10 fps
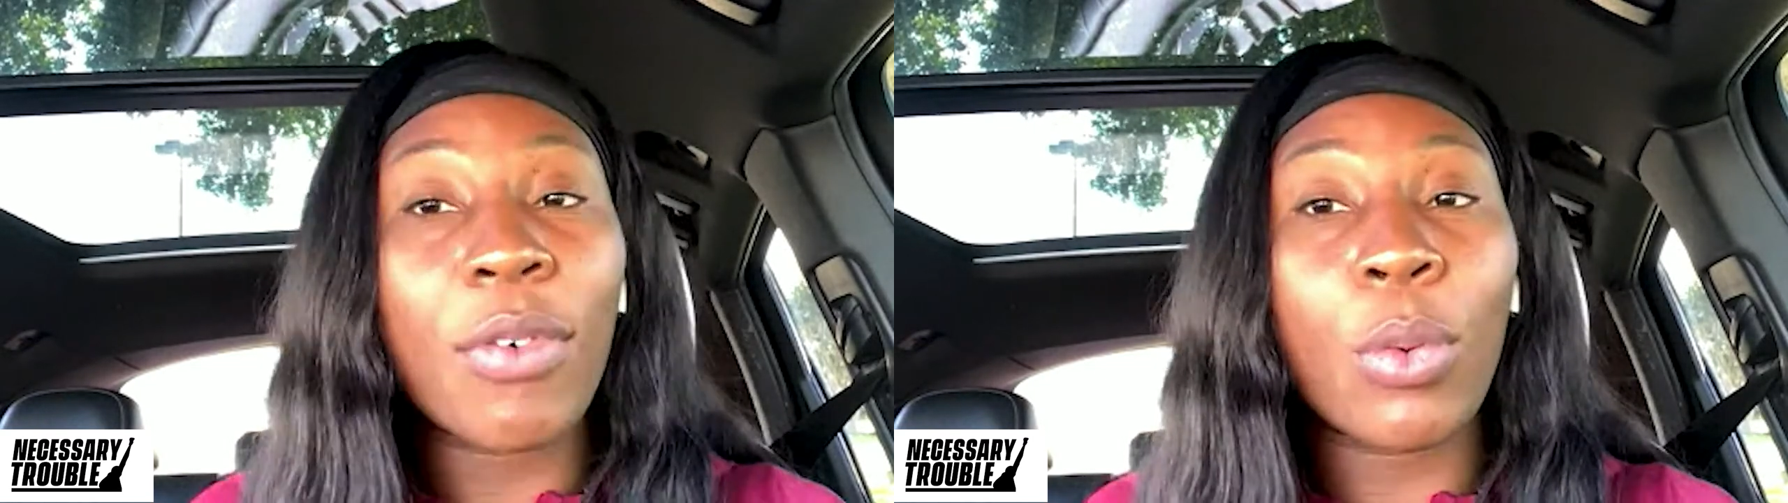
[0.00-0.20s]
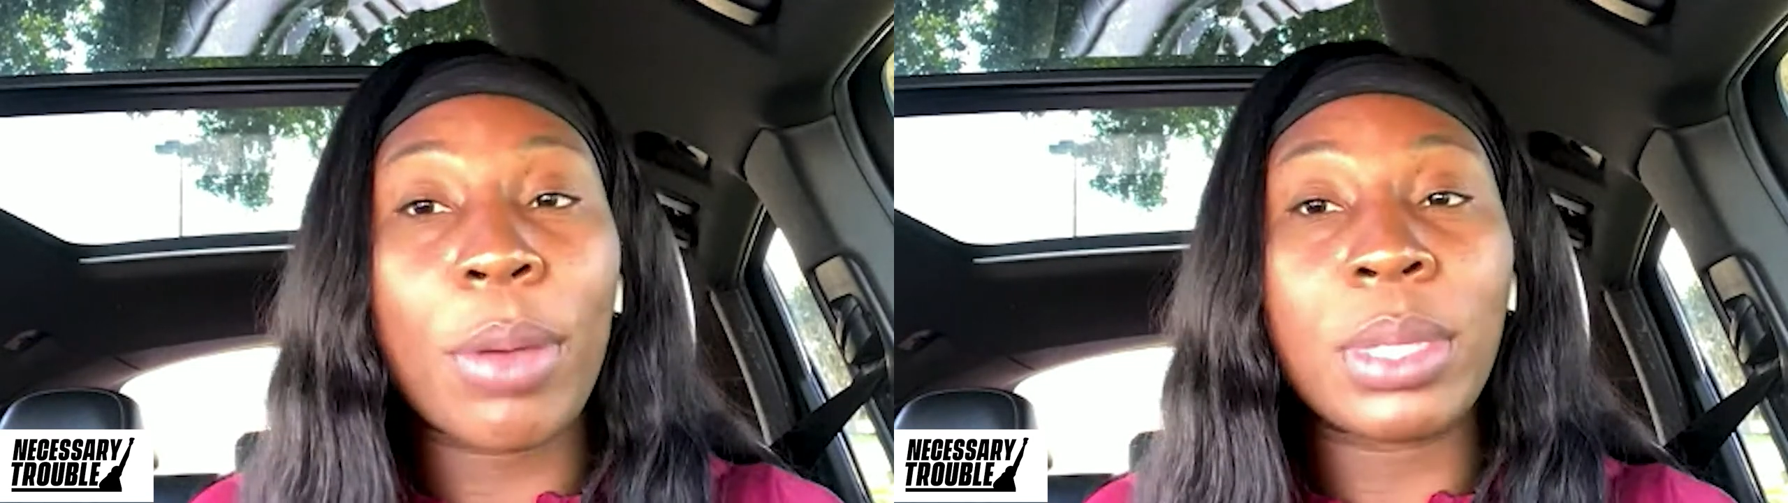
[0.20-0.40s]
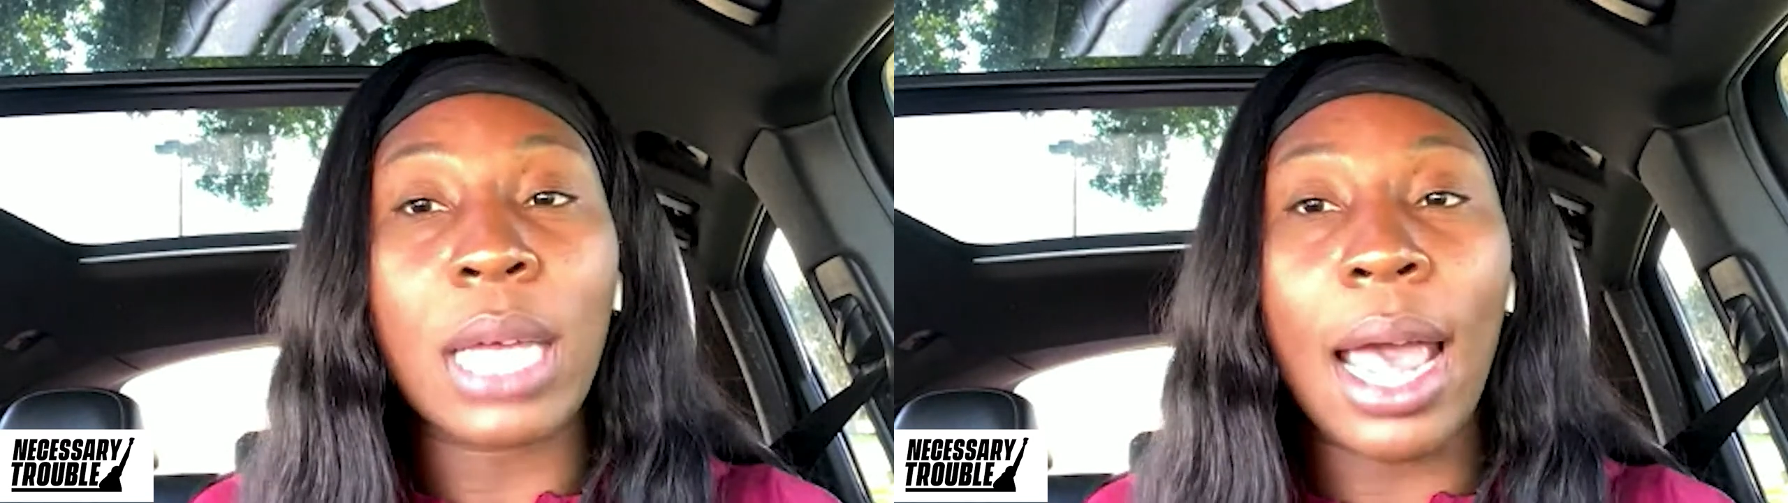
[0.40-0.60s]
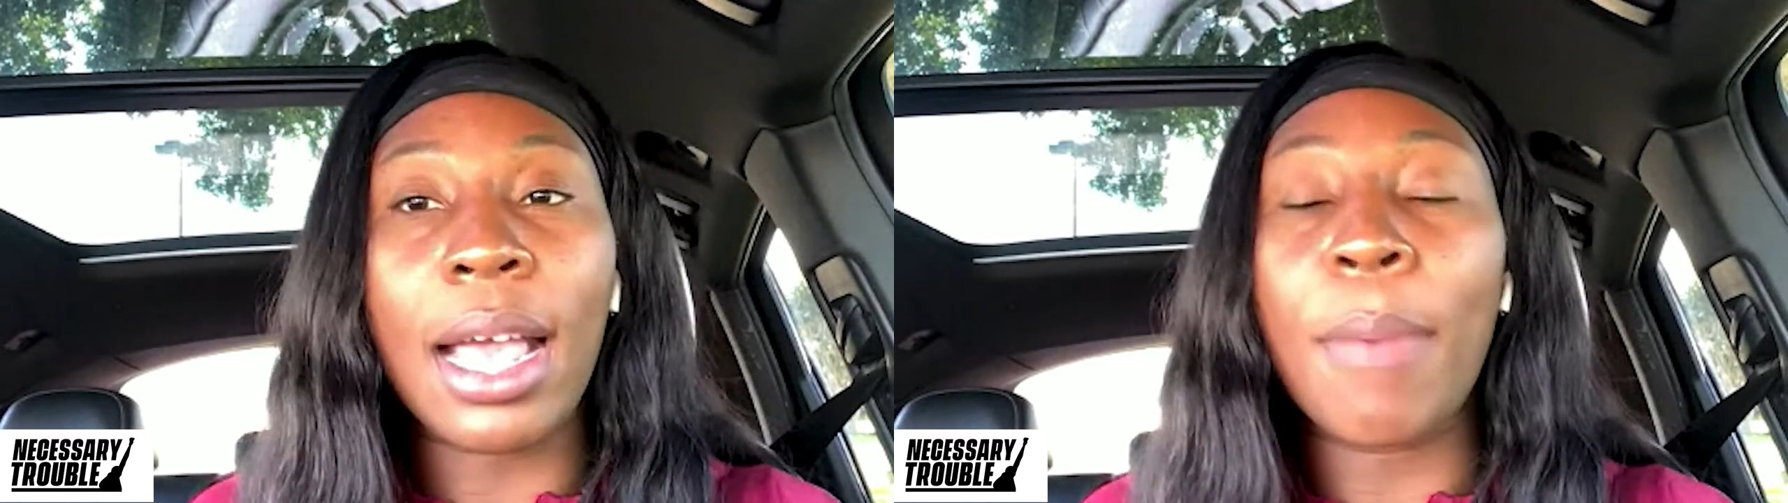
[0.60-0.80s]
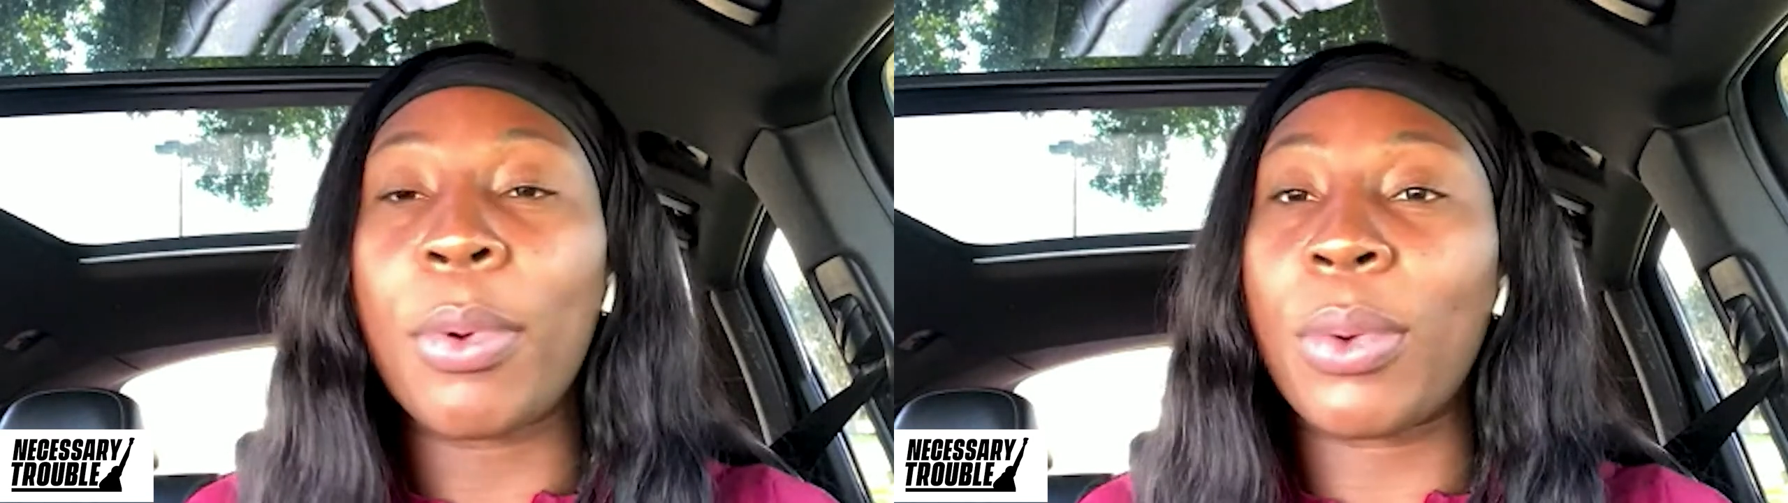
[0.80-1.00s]
website
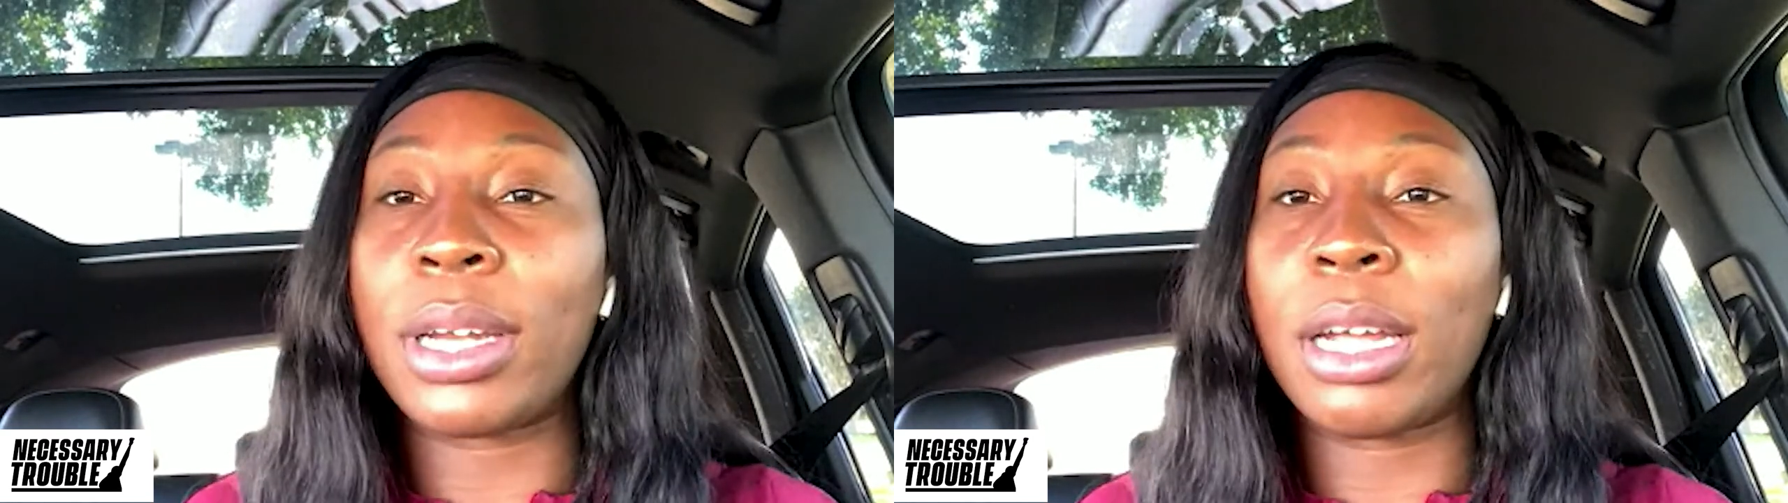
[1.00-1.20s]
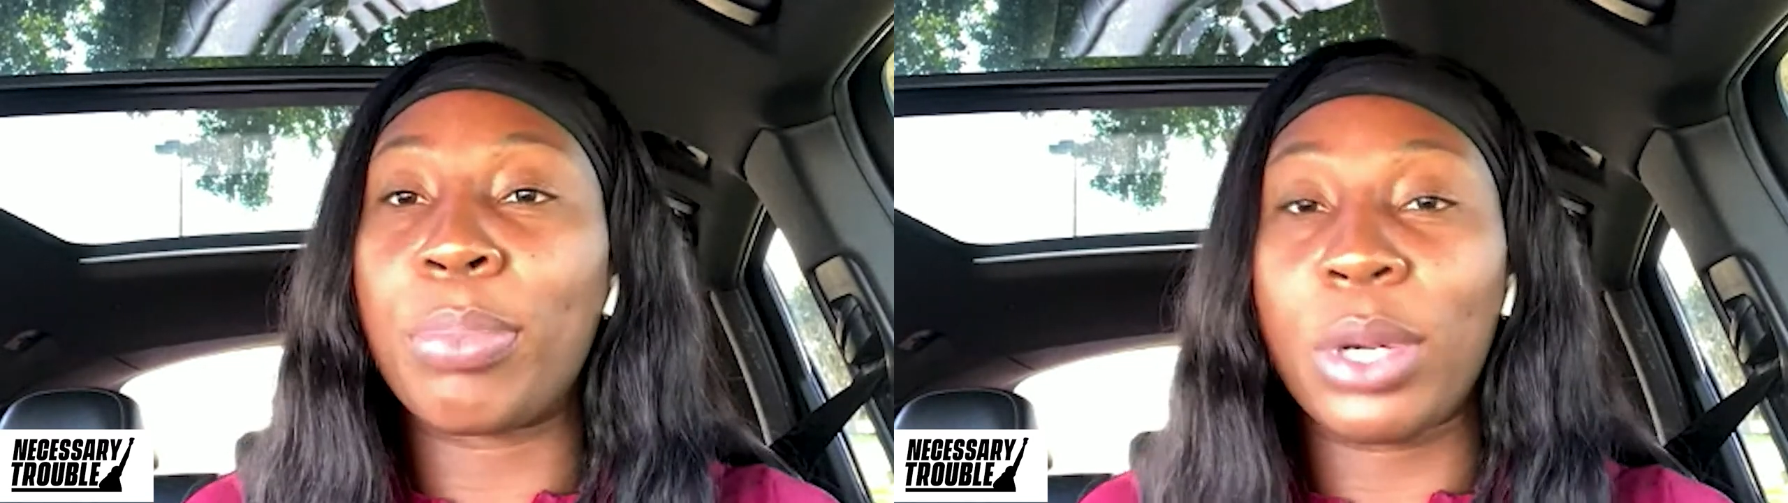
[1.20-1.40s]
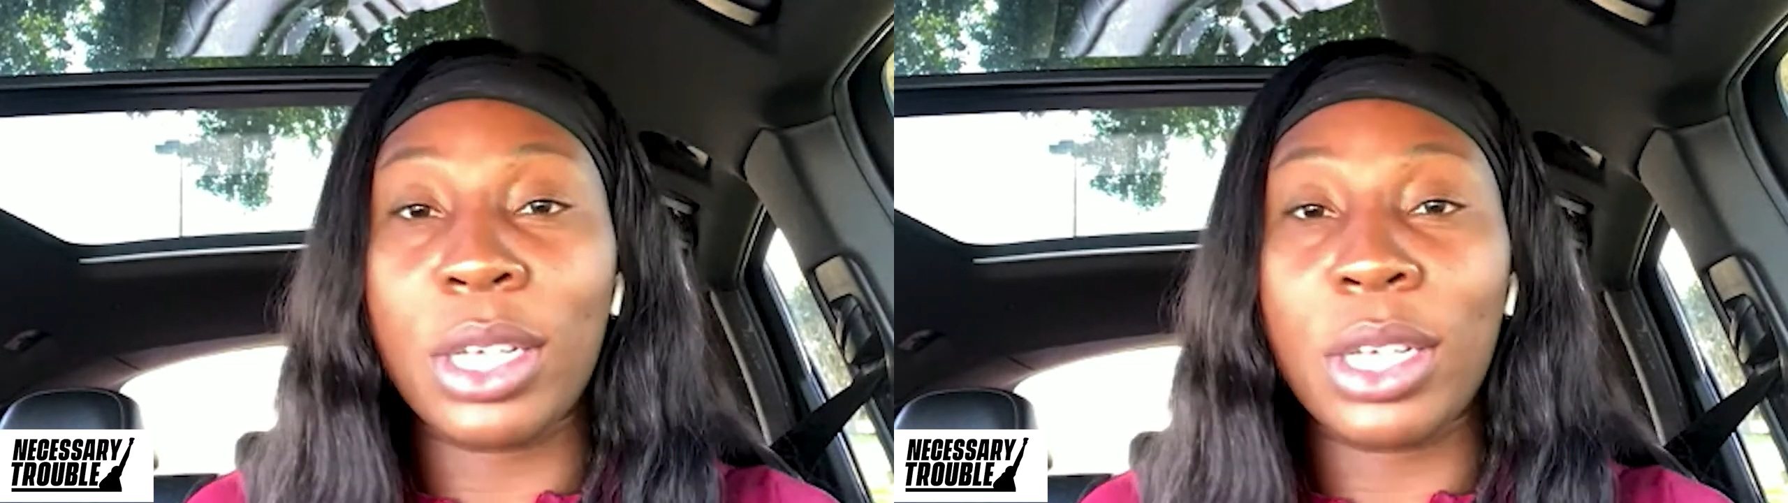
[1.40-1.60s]
up and running pretty